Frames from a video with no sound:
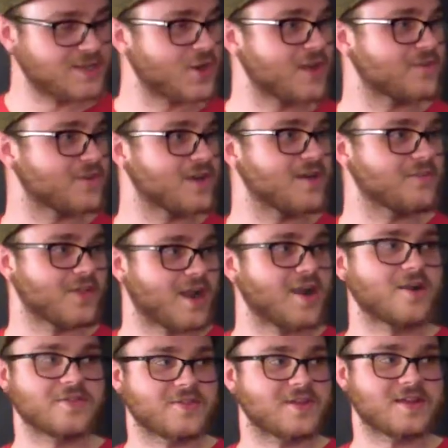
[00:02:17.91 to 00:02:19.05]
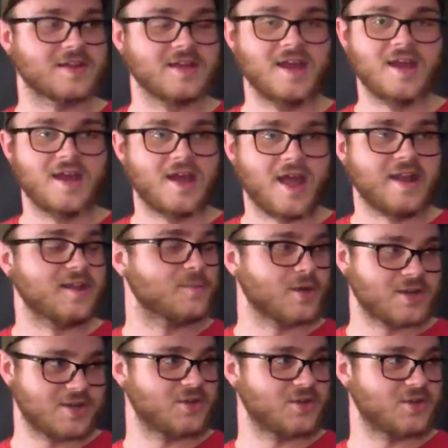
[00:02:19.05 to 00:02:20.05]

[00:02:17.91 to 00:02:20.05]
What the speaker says: graphic novel, and I don't think anybody